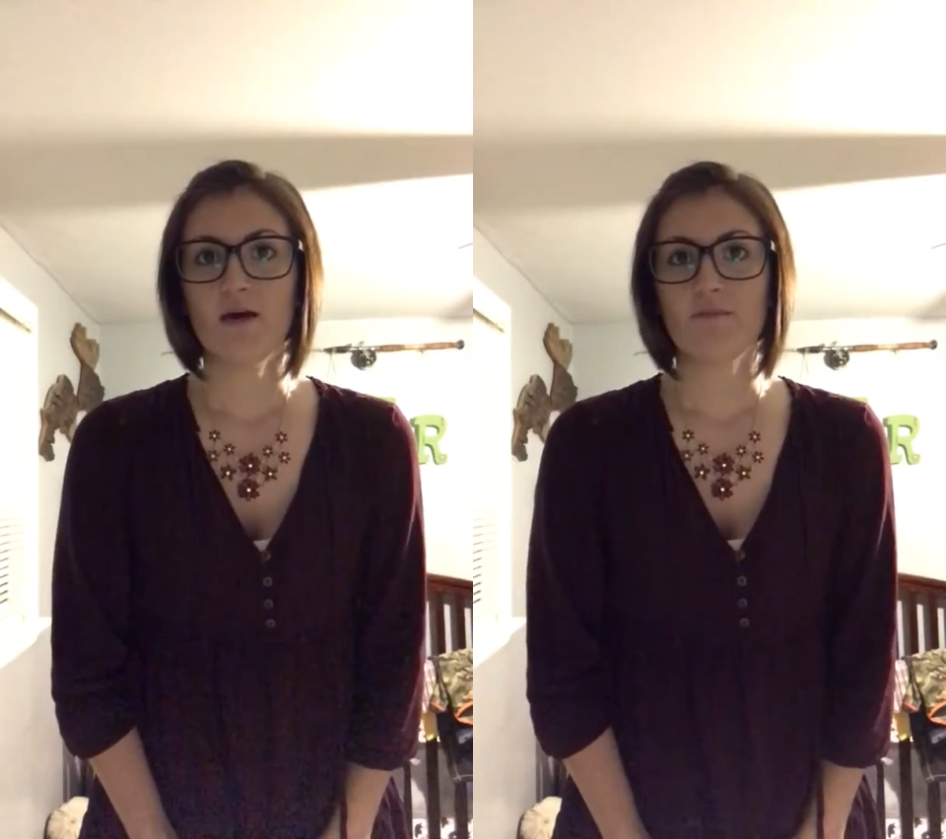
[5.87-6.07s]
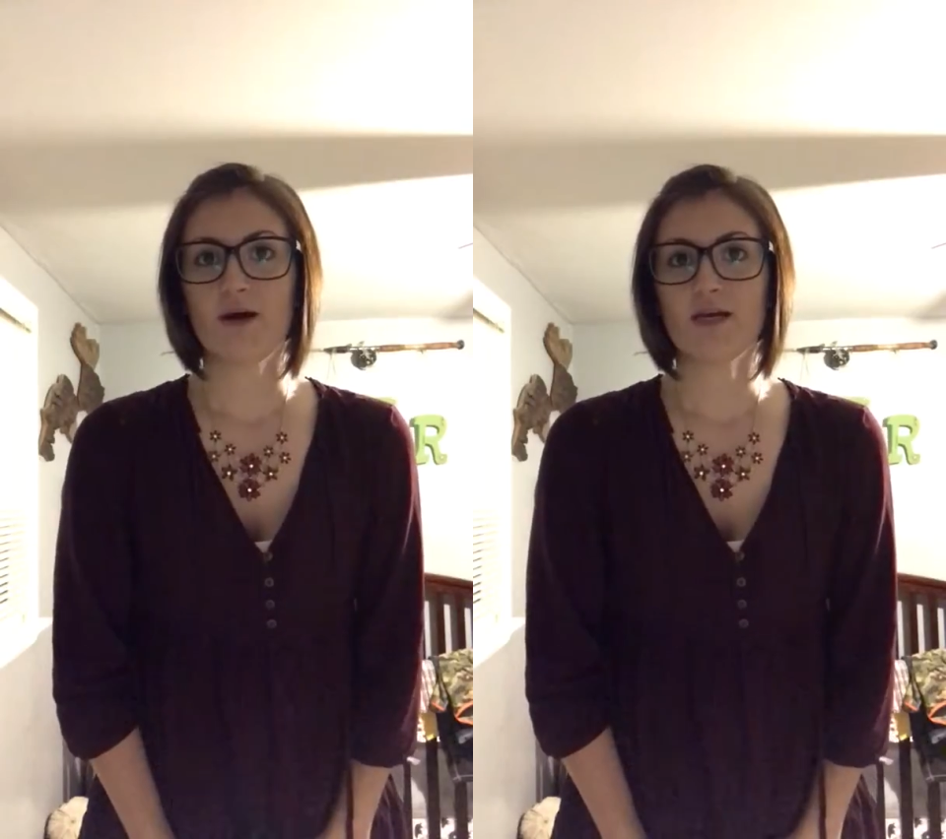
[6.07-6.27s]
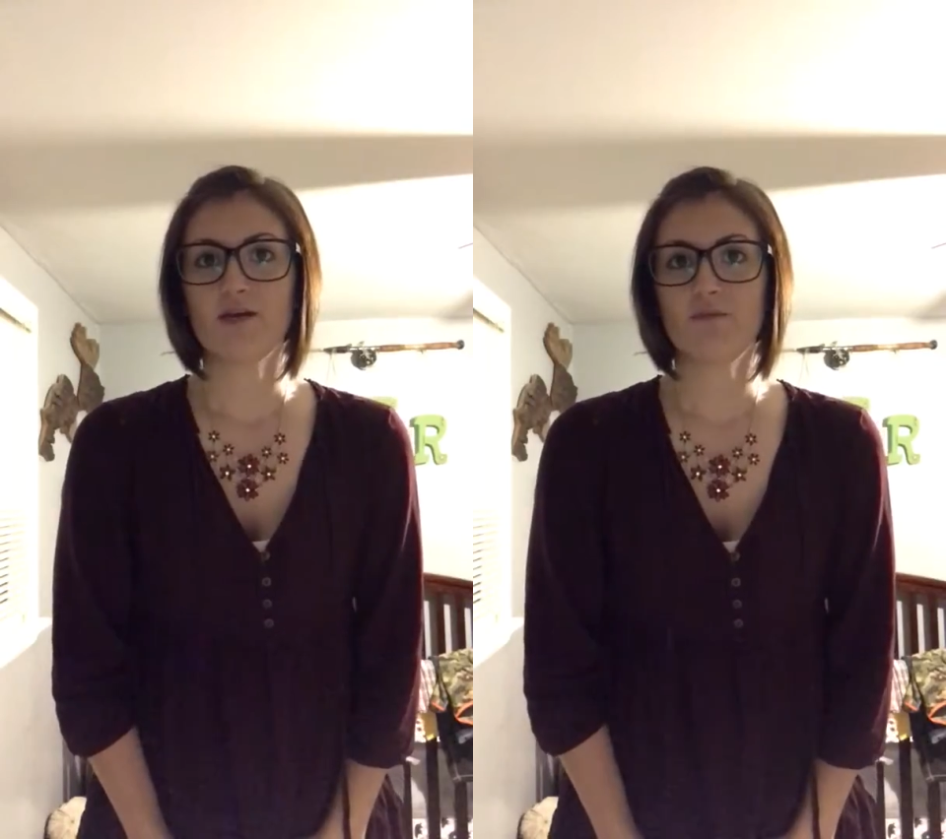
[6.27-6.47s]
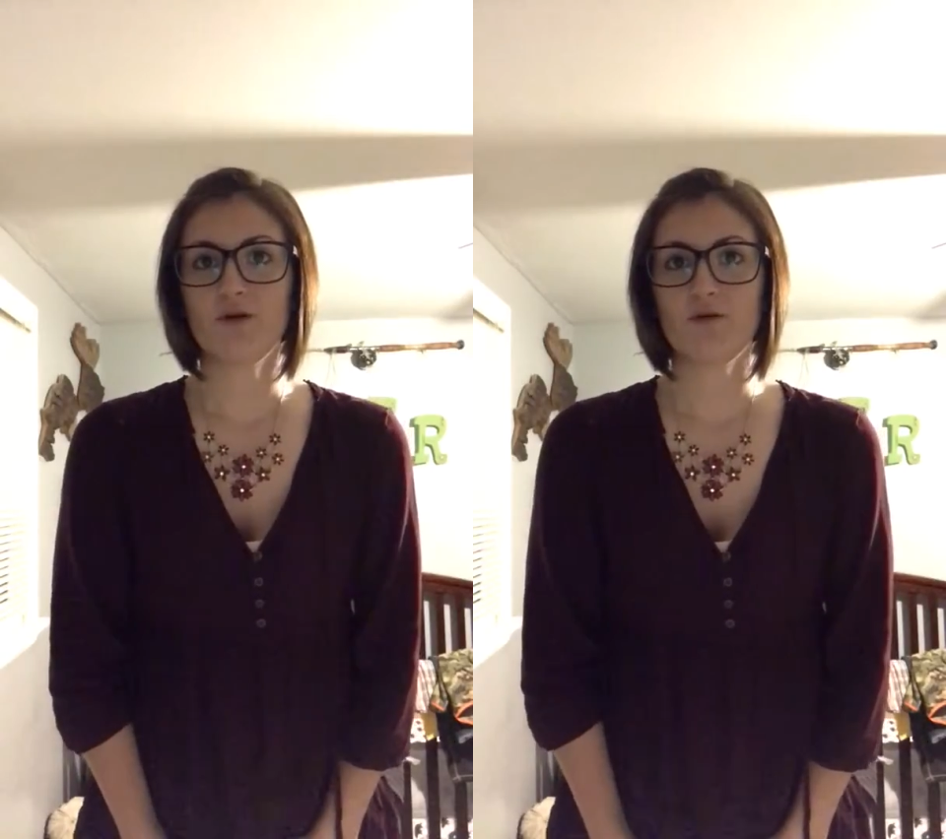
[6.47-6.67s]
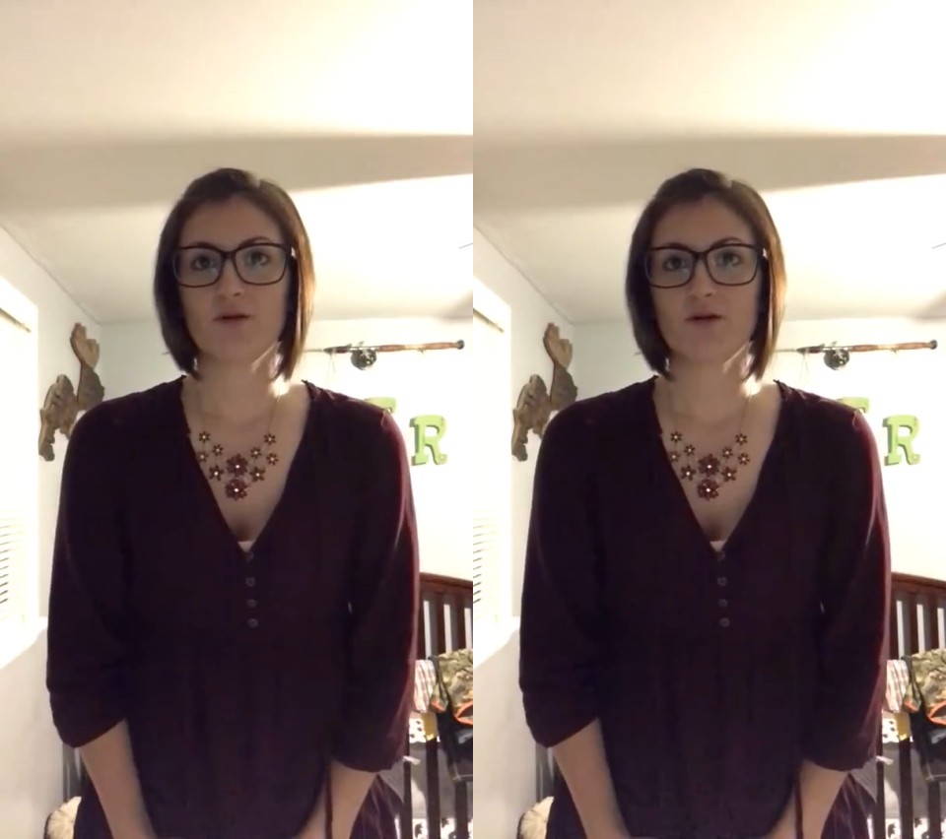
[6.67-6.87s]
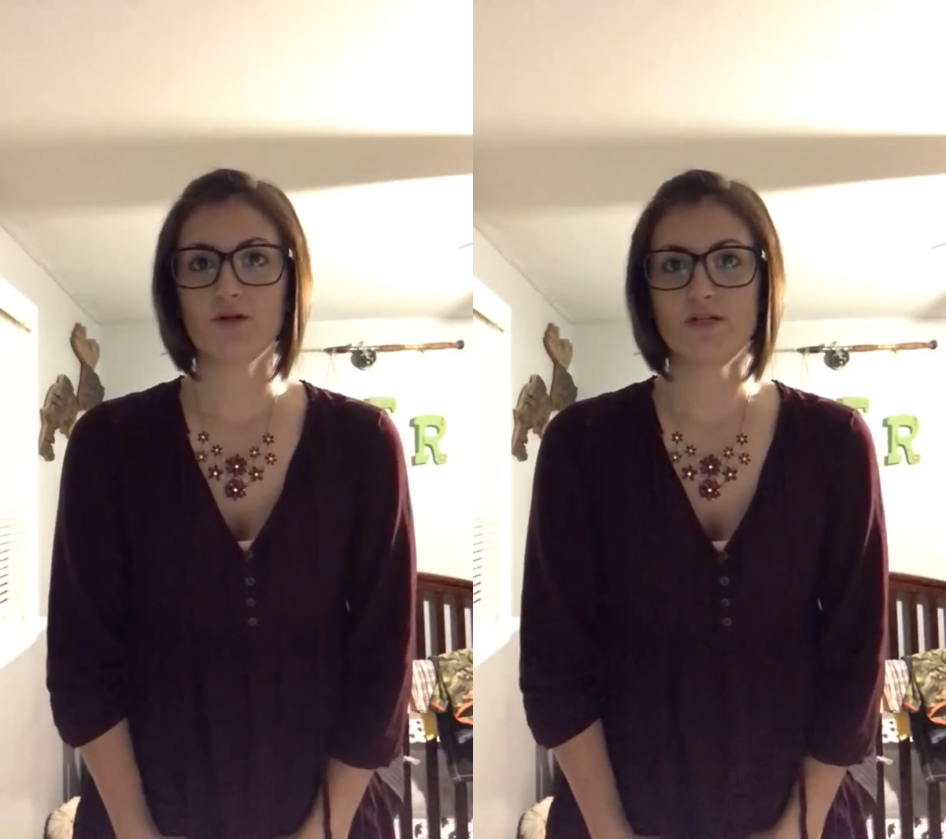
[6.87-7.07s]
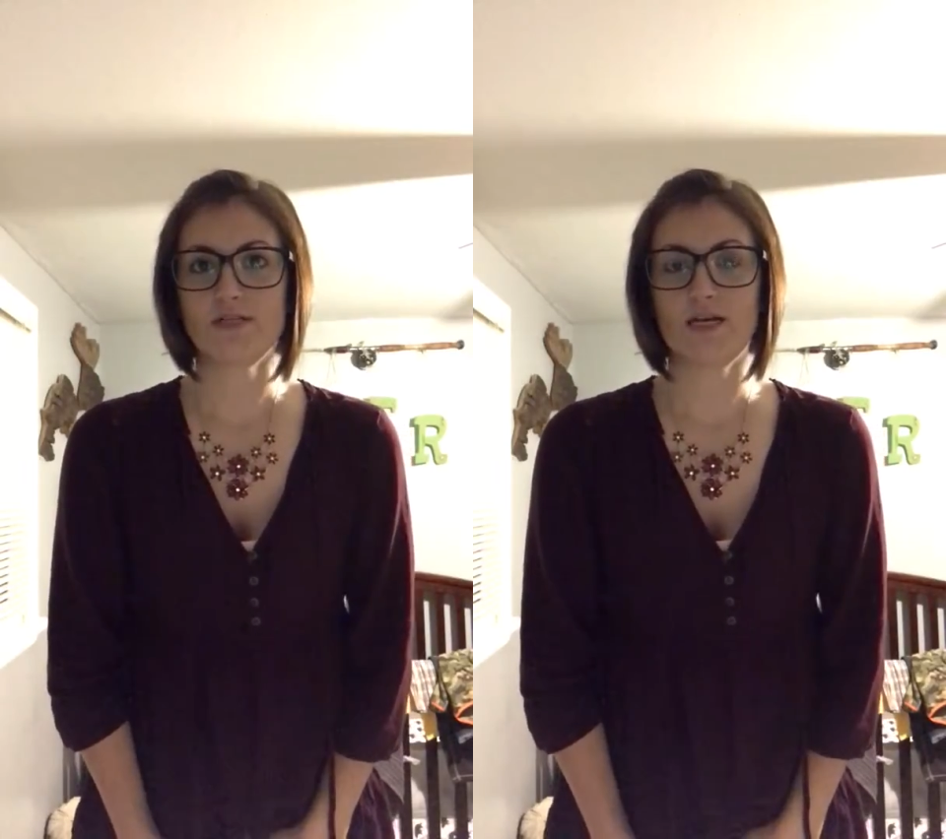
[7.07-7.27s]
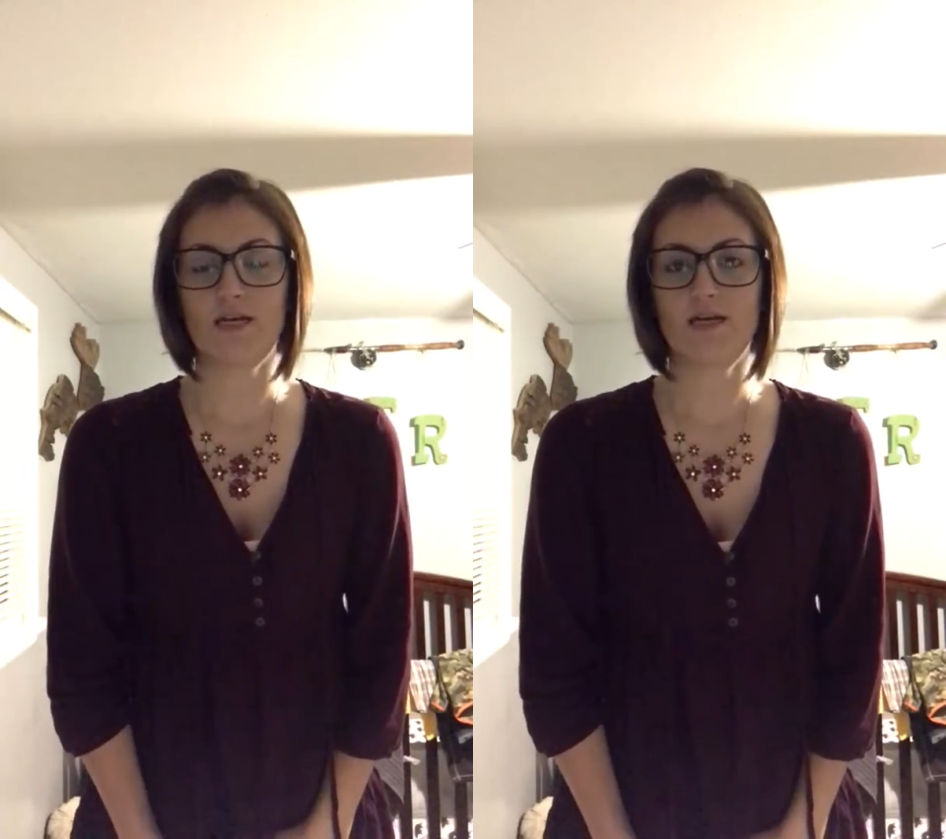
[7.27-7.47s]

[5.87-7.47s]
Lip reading: My computer decided